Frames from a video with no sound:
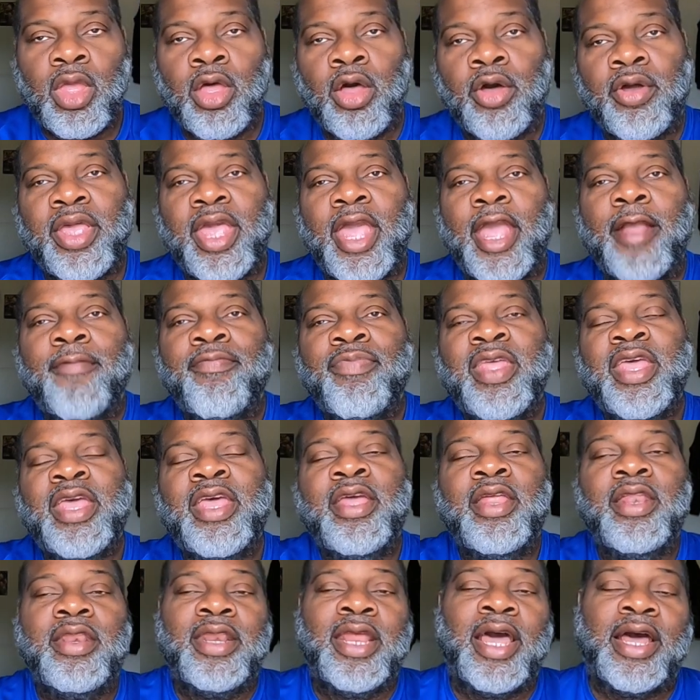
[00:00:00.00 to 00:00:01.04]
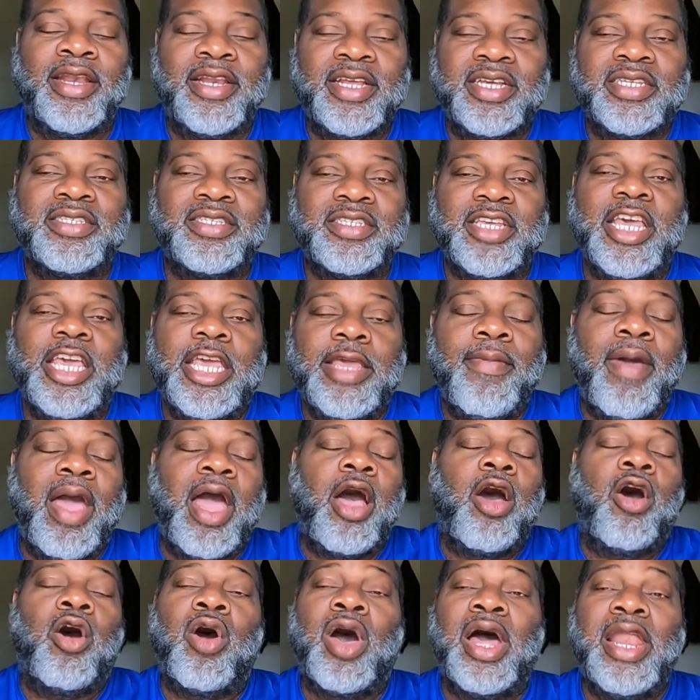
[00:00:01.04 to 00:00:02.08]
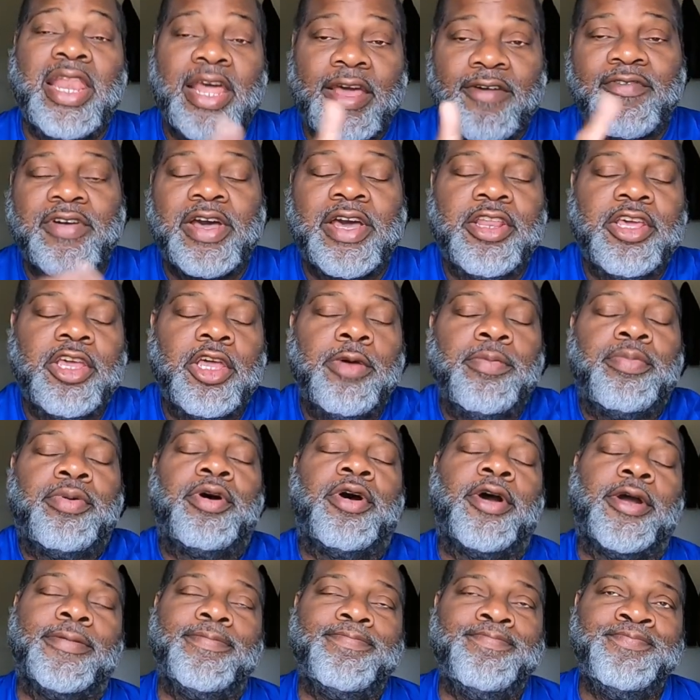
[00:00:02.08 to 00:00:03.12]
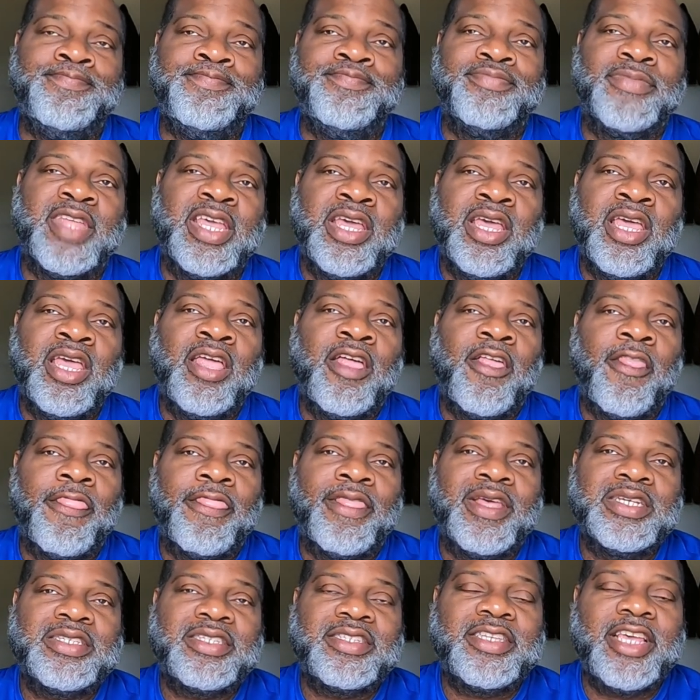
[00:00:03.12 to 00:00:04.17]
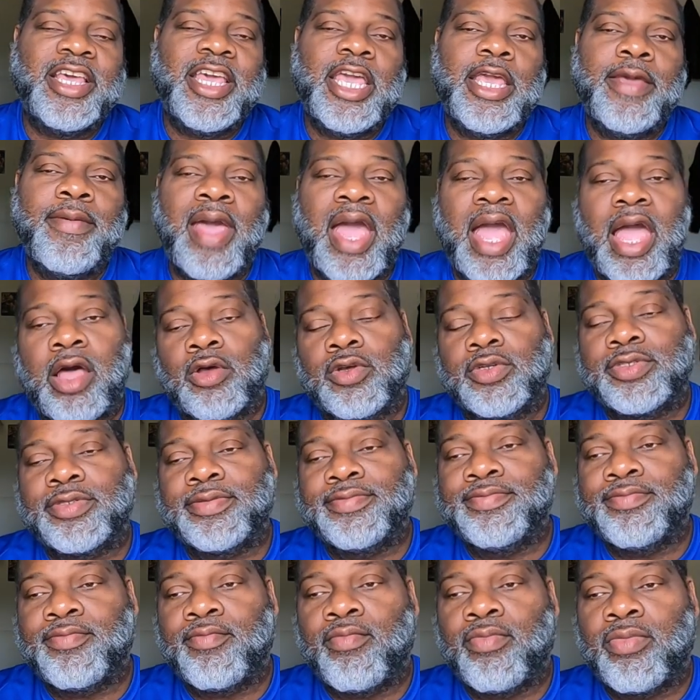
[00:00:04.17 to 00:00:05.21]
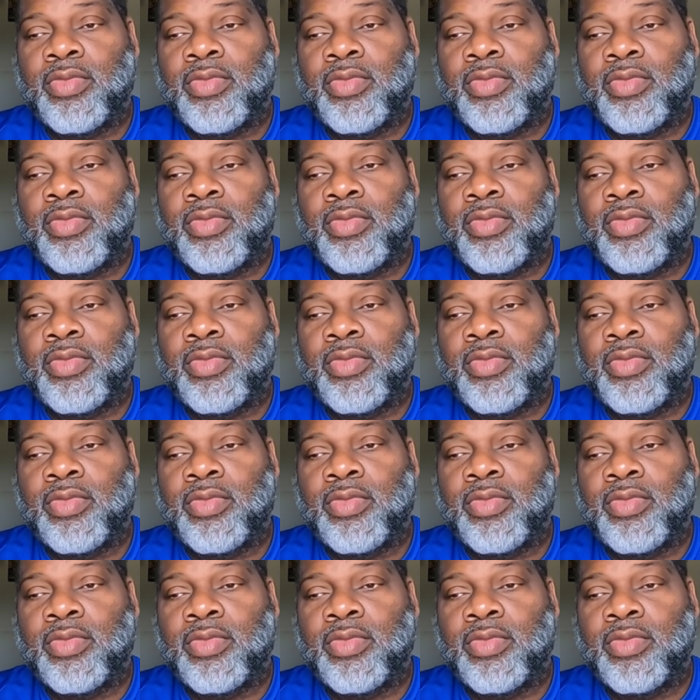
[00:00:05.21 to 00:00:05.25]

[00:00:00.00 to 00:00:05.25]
Okay, now this same house, I left out the good part. This same house,